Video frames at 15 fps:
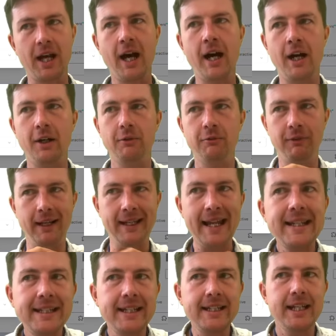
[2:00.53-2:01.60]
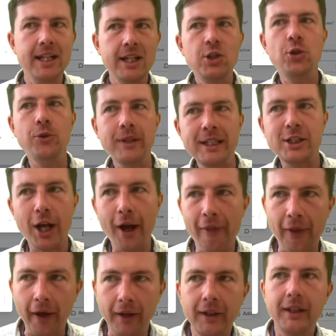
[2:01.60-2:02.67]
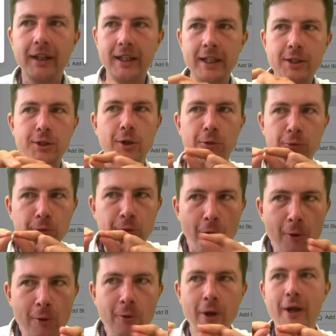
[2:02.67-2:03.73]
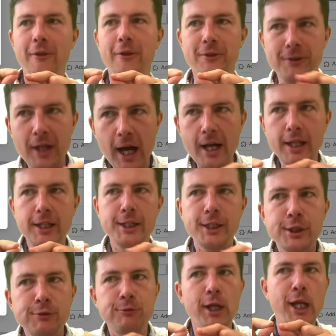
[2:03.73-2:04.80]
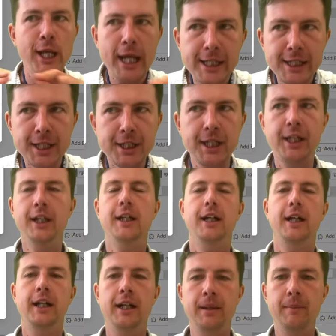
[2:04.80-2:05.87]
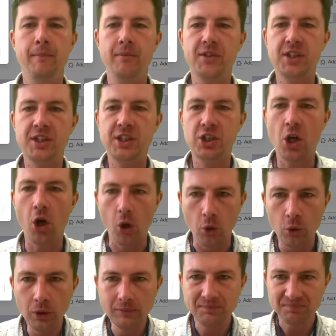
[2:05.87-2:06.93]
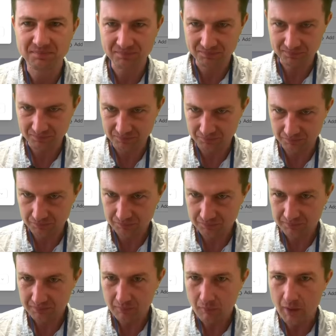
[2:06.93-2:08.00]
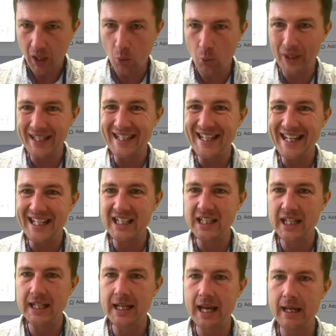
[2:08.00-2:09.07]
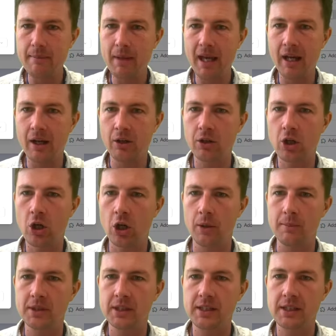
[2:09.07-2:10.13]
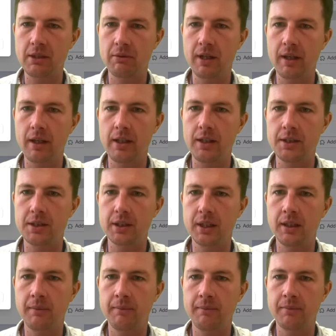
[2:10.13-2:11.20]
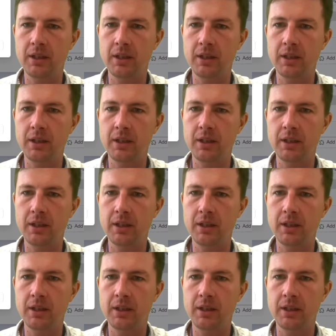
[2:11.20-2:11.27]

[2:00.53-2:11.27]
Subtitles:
are related to each other. Each row, this data is related. So we need to name our columns. Let's get rid of these. Oh